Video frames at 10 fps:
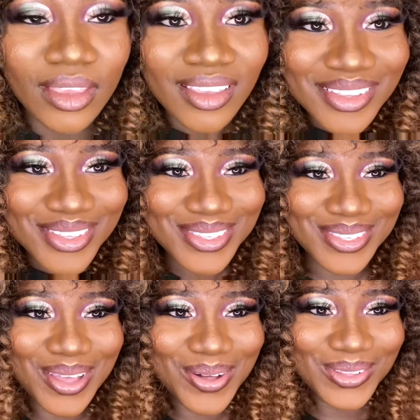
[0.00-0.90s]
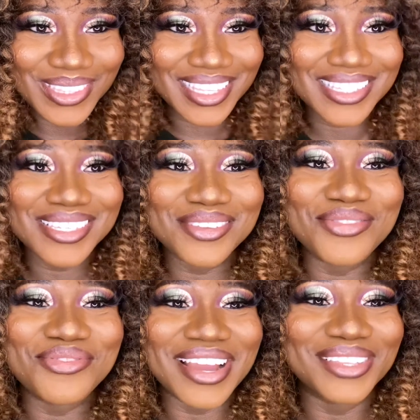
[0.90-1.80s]
So this is the
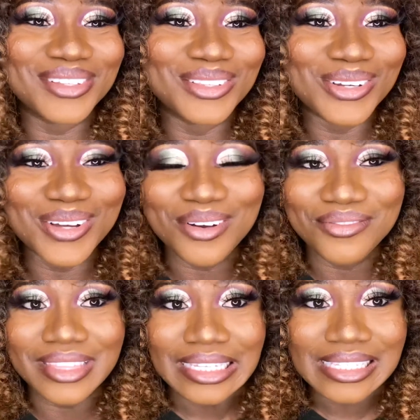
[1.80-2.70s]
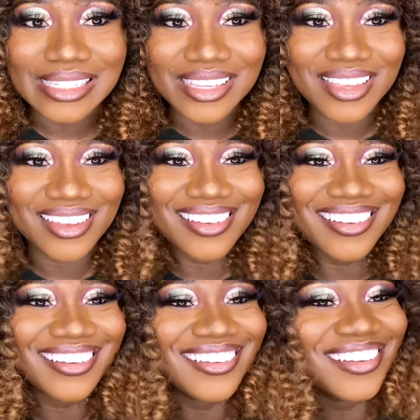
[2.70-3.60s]
final look of this
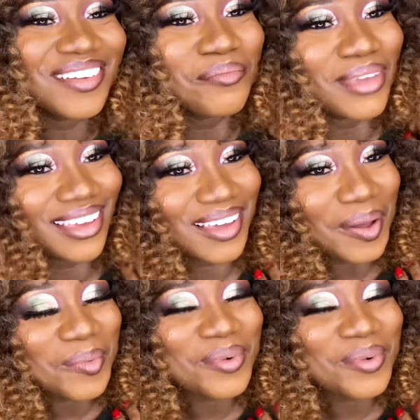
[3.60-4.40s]
makeup.